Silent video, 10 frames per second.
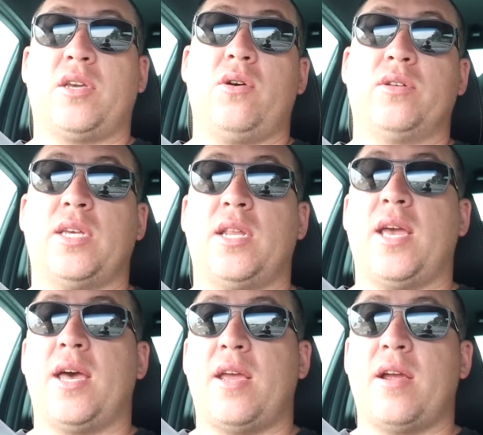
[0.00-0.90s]
girls getting
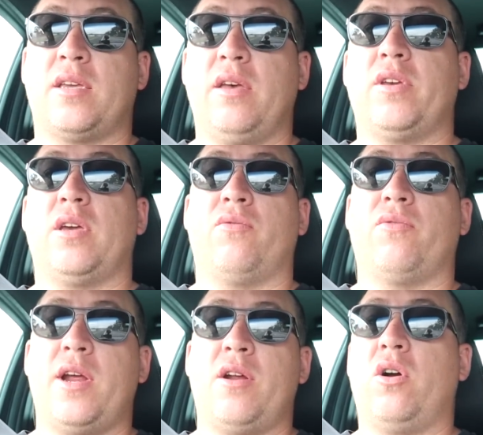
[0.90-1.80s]
out there and giving it a
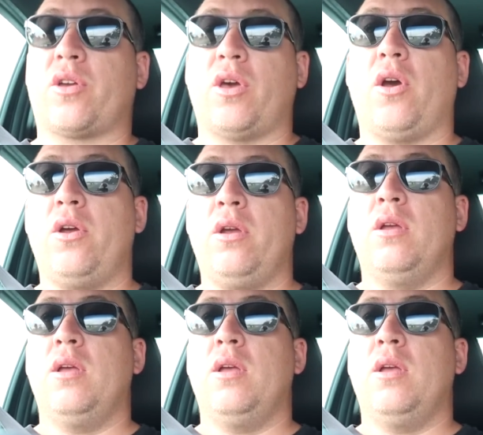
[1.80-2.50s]
red hot go.